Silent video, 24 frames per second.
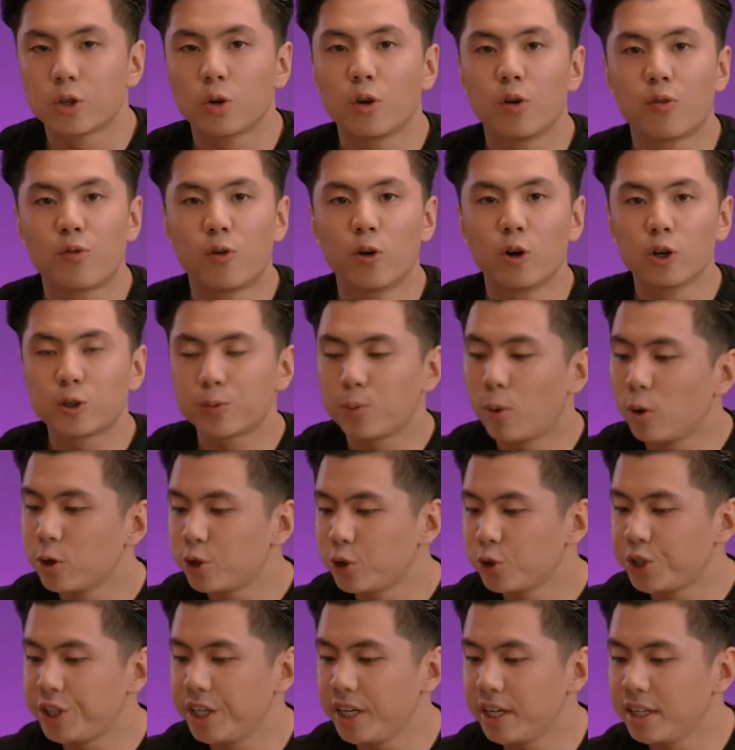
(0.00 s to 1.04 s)
the first point you
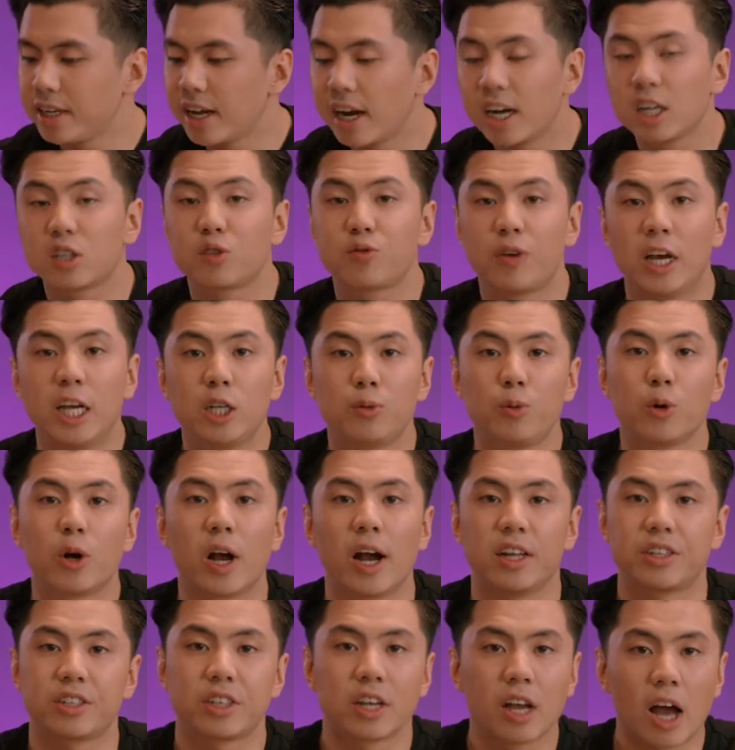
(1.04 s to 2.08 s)
see in there is Facebook
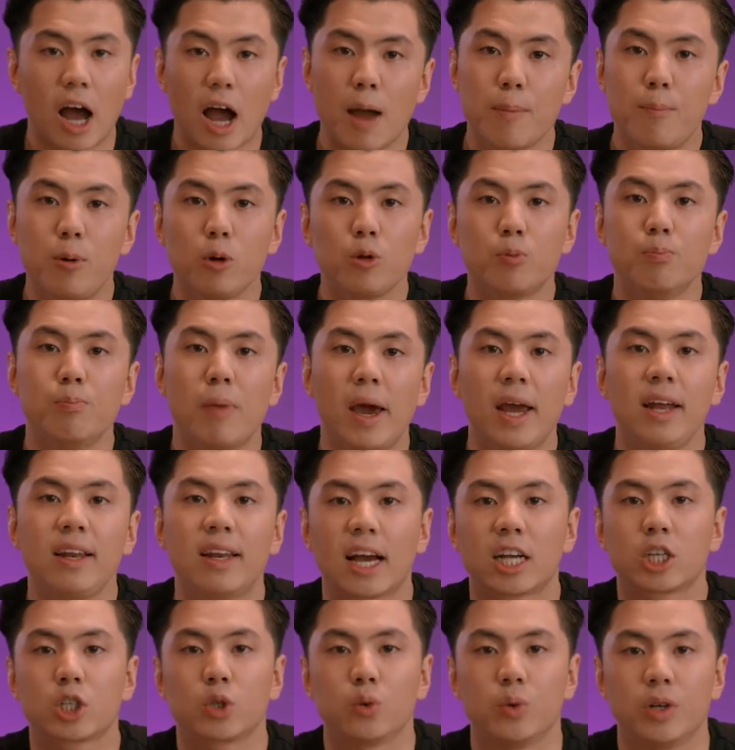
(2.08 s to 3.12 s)
ads. I put main
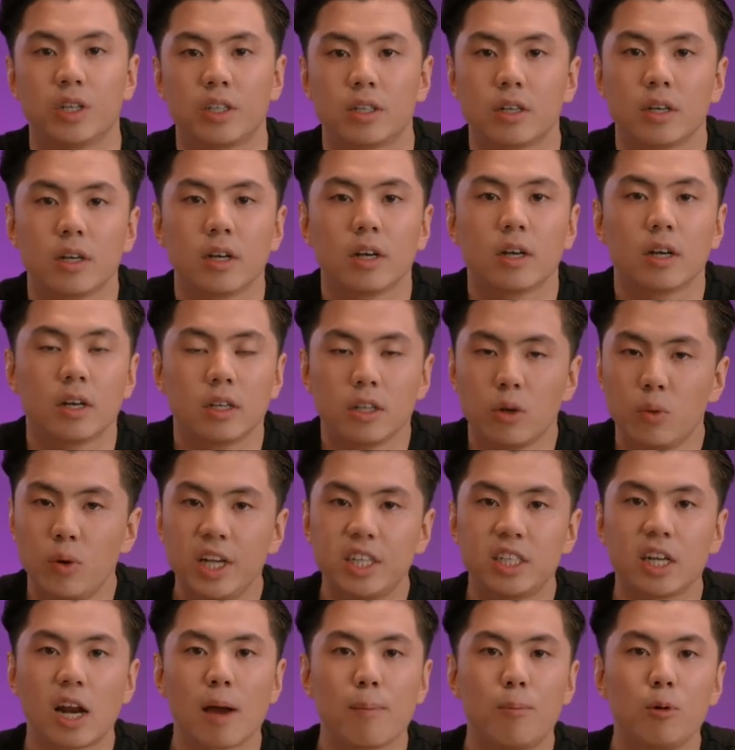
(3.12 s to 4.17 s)
next to it. The
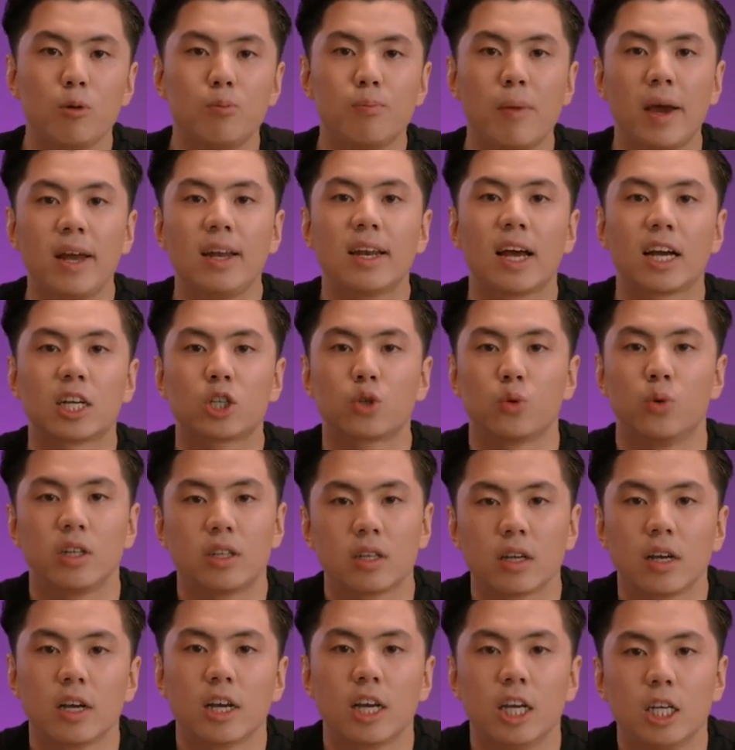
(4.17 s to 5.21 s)
reason I put main next to it
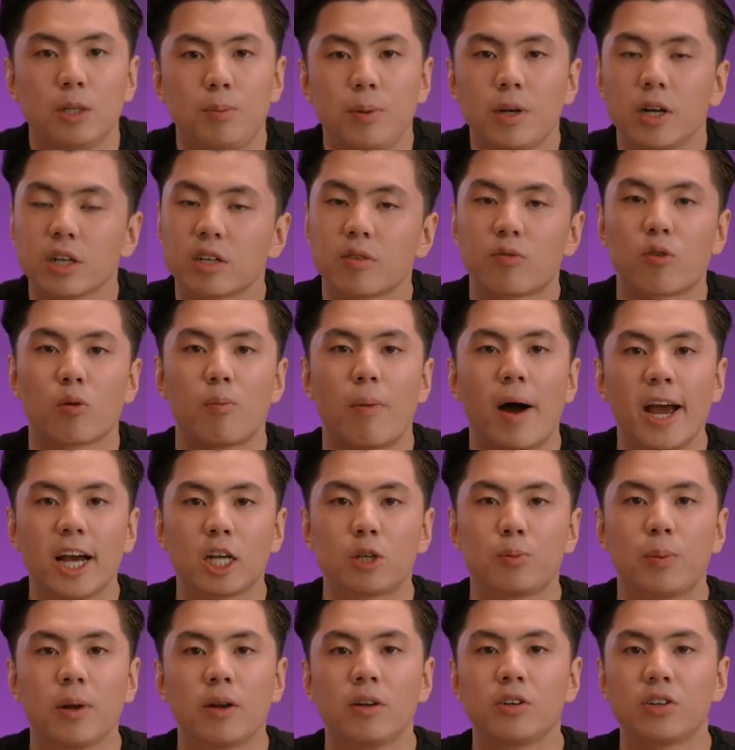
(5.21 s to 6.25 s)
is because from my
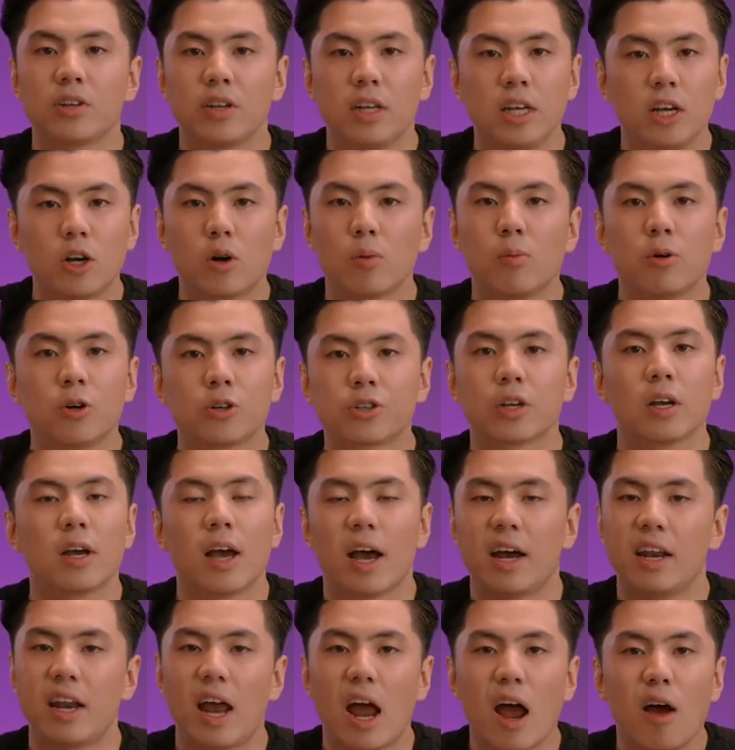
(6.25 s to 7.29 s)
experience in e-commerce
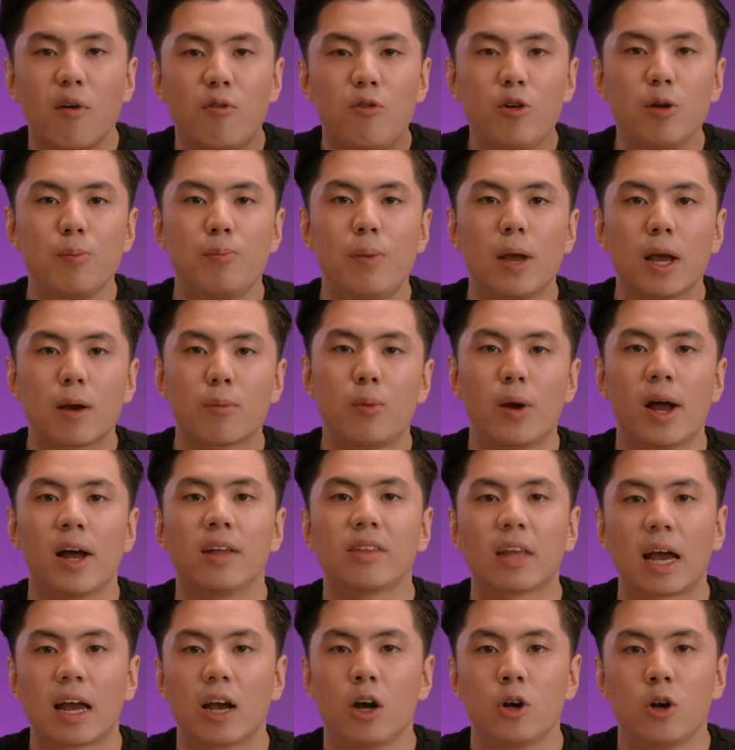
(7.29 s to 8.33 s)
and every big brand
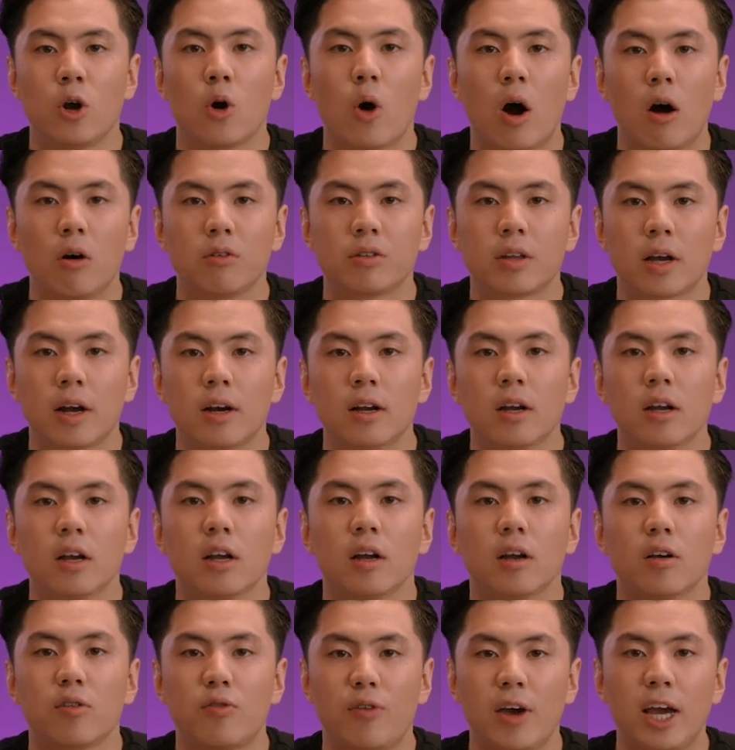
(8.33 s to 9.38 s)
I know out there,
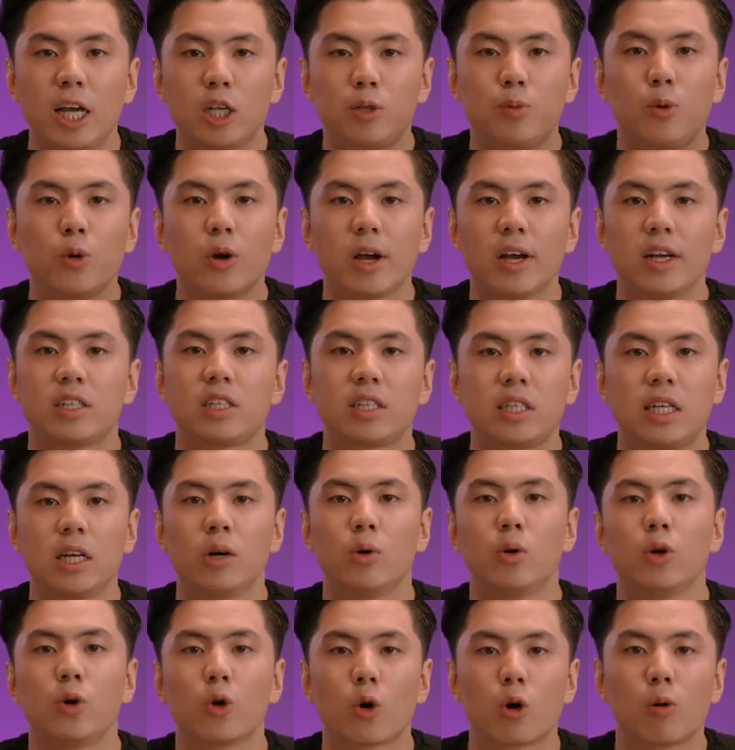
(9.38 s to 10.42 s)
Facebook is still
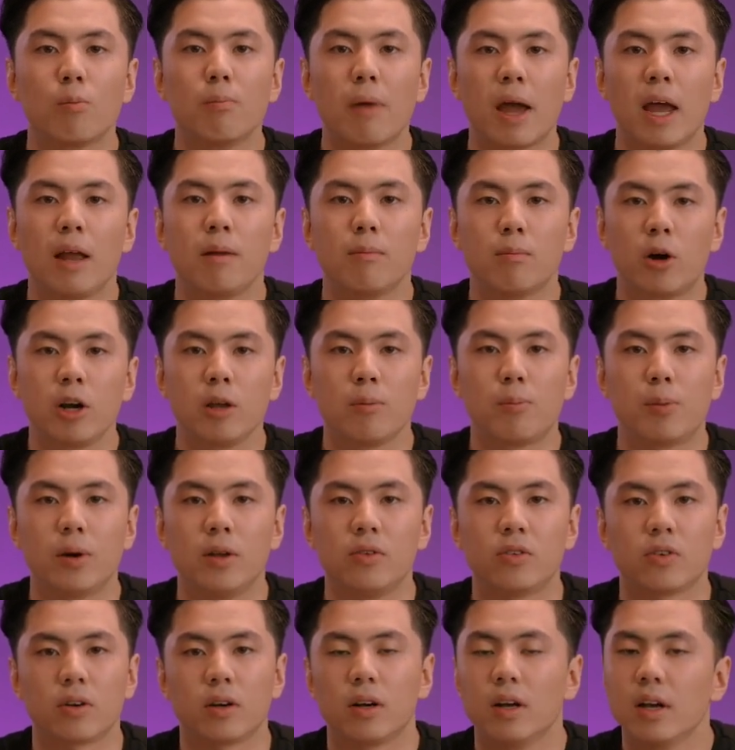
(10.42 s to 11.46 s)
your main money printer.